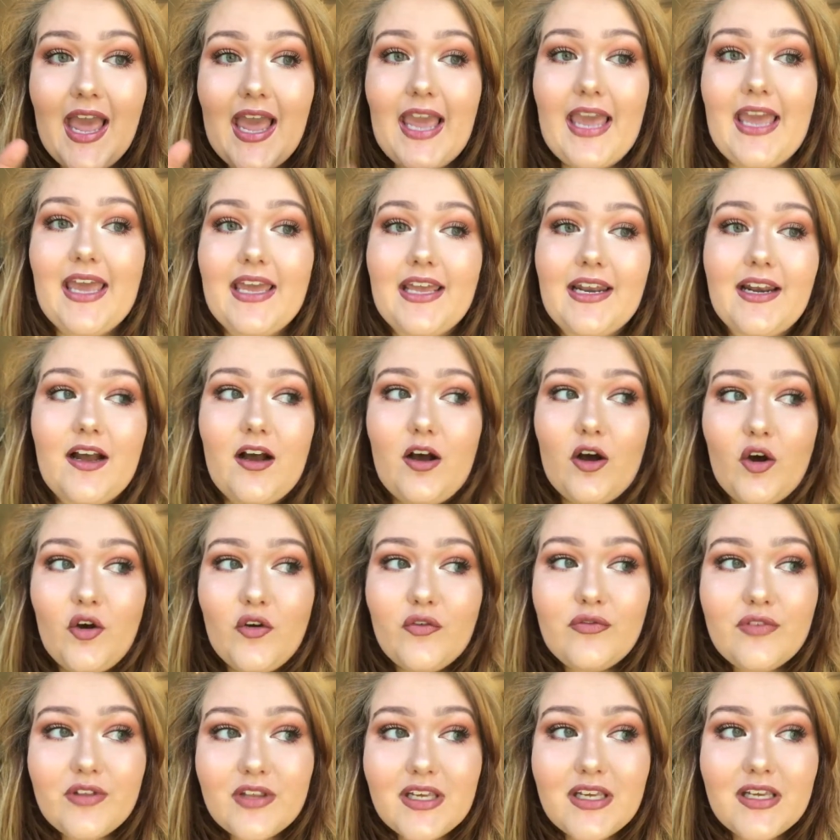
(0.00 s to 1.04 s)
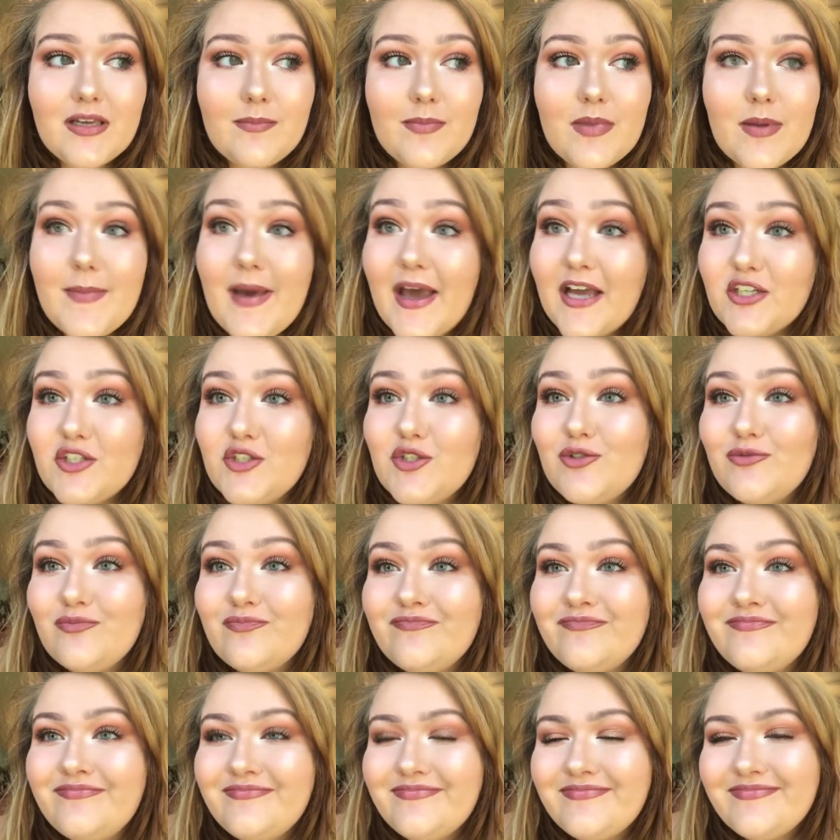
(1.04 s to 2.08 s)
and I'll hopefully be back soon.
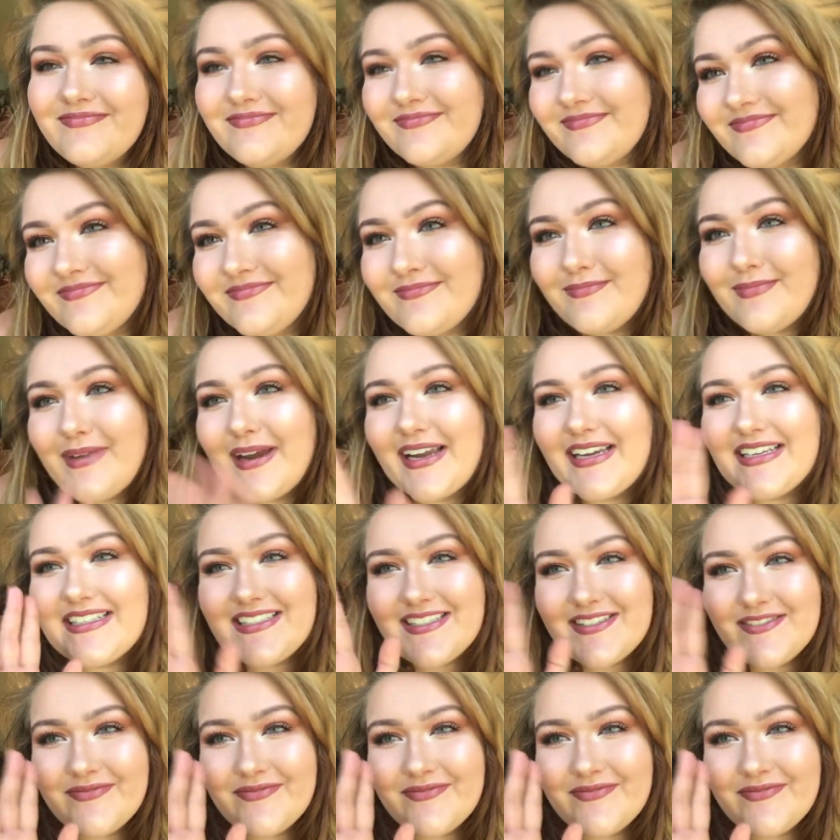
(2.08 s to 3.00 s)
Bye, guys.